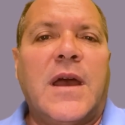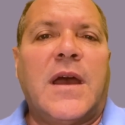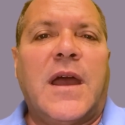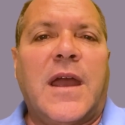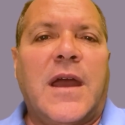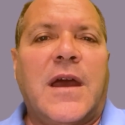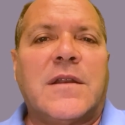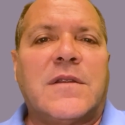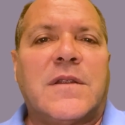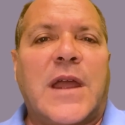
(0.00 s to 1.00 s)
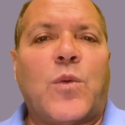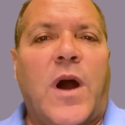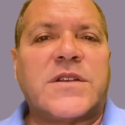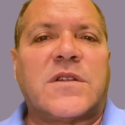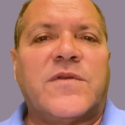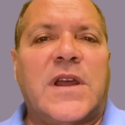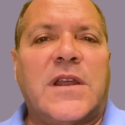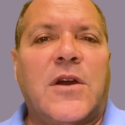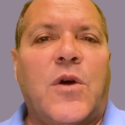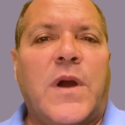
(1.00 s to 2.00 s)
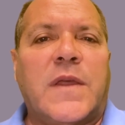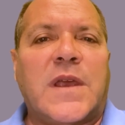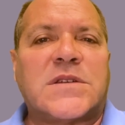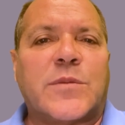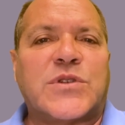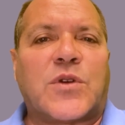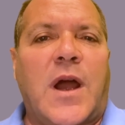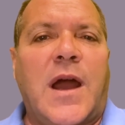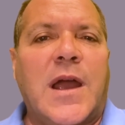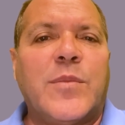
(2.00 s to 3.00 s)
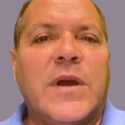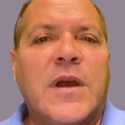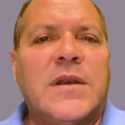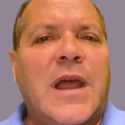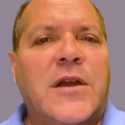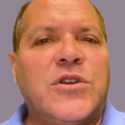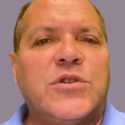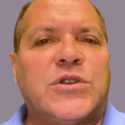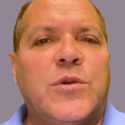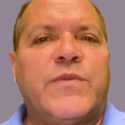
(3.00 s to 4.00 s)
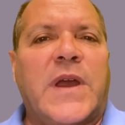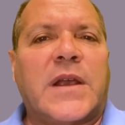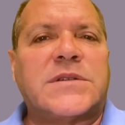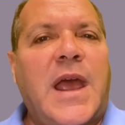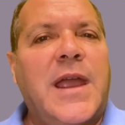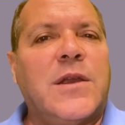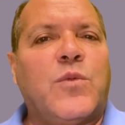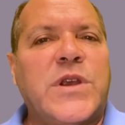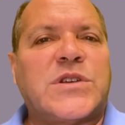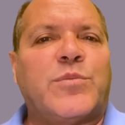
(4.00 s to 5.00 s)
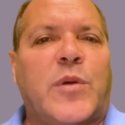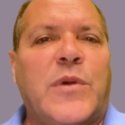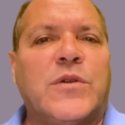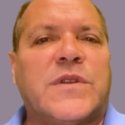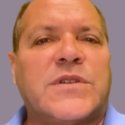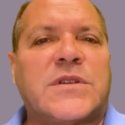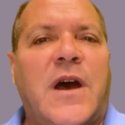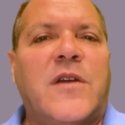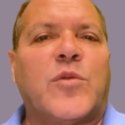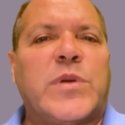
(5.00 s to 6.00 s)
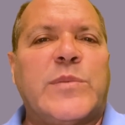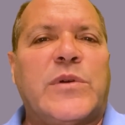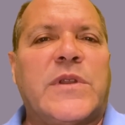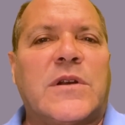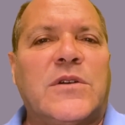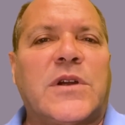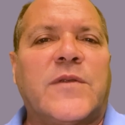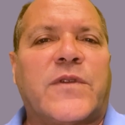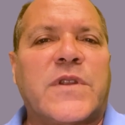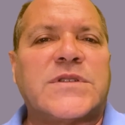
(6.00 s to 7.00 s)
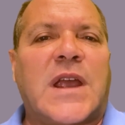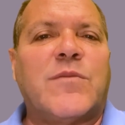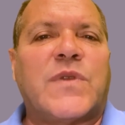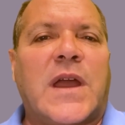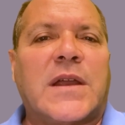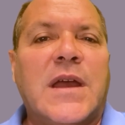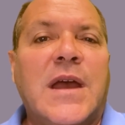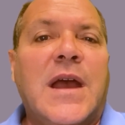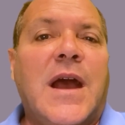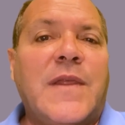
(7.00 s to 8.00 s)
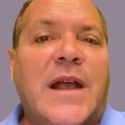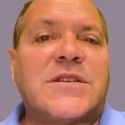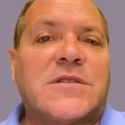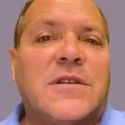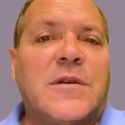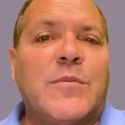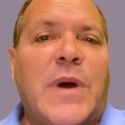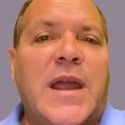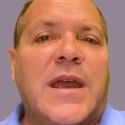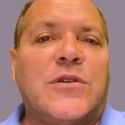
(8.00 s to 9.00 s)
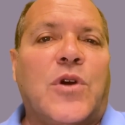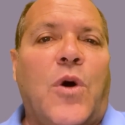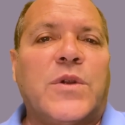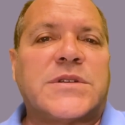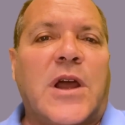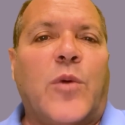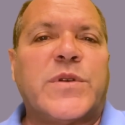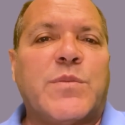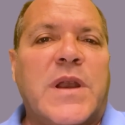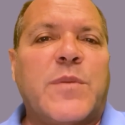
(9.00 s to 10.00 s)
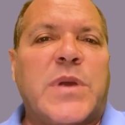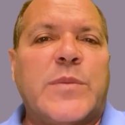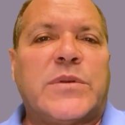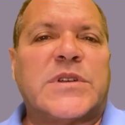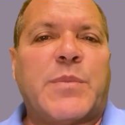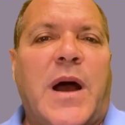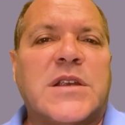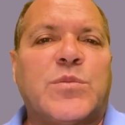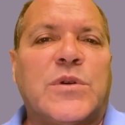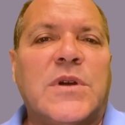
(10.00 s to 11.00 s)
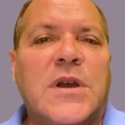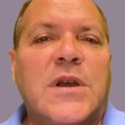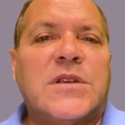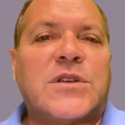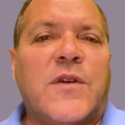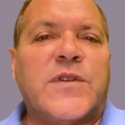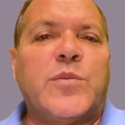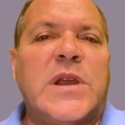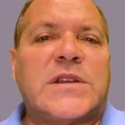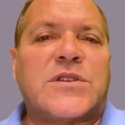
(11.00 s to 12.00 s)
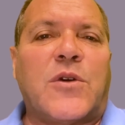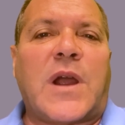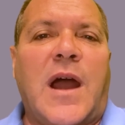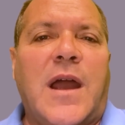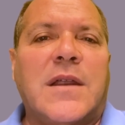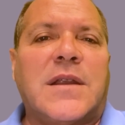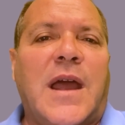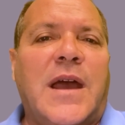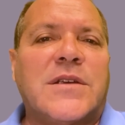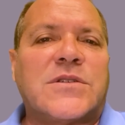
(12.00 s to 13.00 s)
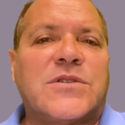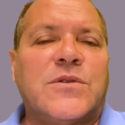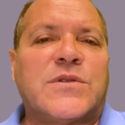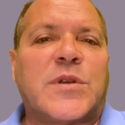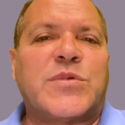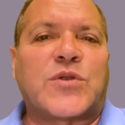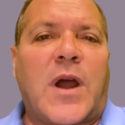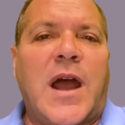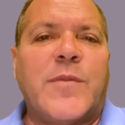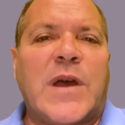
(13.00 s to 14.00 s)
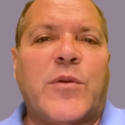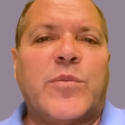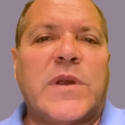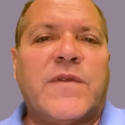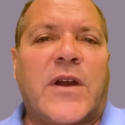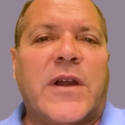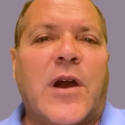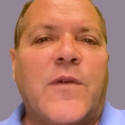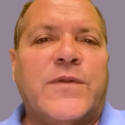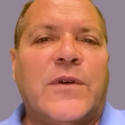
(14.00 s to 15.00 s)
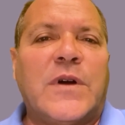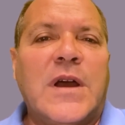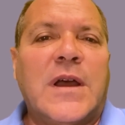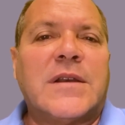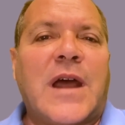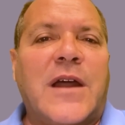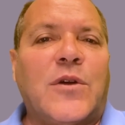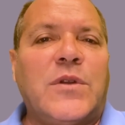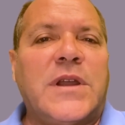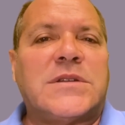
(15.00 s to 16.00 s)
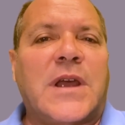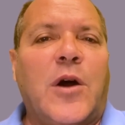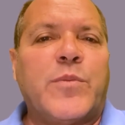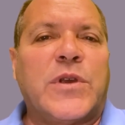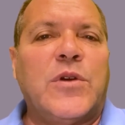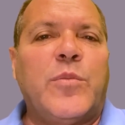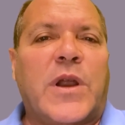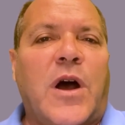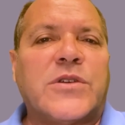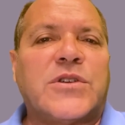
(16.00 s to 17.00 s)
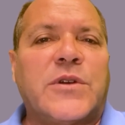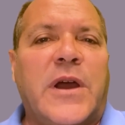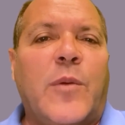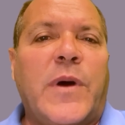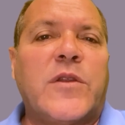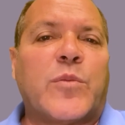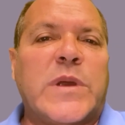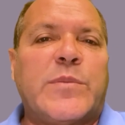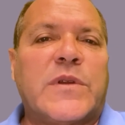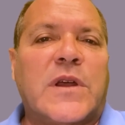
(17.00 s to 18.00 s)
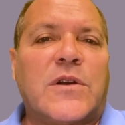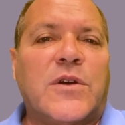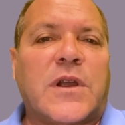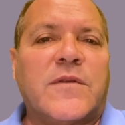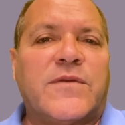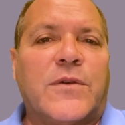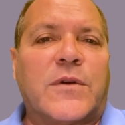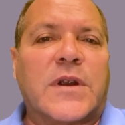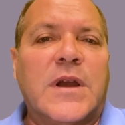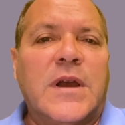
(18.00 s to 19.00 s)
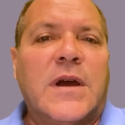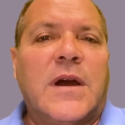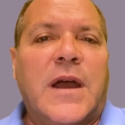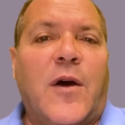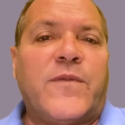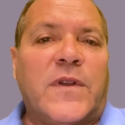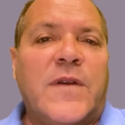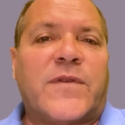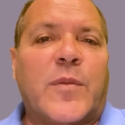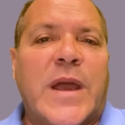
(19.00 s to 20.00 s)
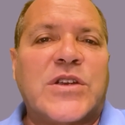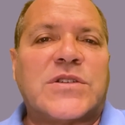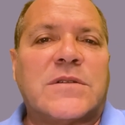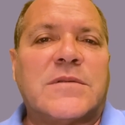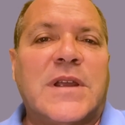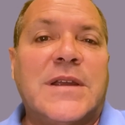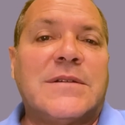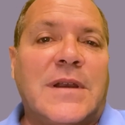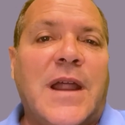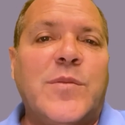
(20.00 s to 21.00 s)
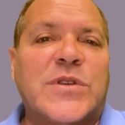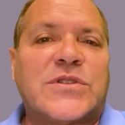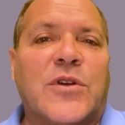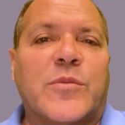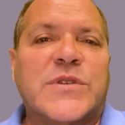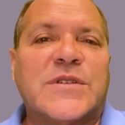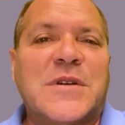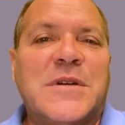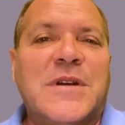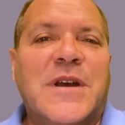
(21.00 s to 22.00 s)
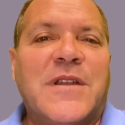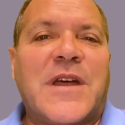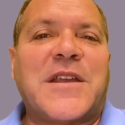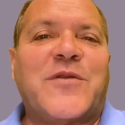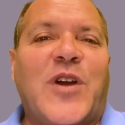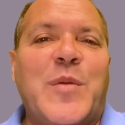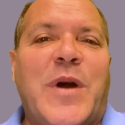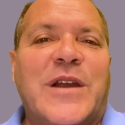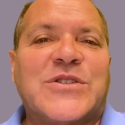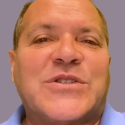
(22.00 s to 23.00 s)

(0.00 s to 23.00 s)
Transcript: and they watch the video and they subscribe, now YouTube thinks, hey, we should promote this to other people that are looking for the same thing. And that's the, my end goal, is to help as many people as possible. So if you'd be so kind as to subscribe, that would be very helpful, not only to help you, but also to help other people that are looking for helpful information in layman's terms. Thank you very much,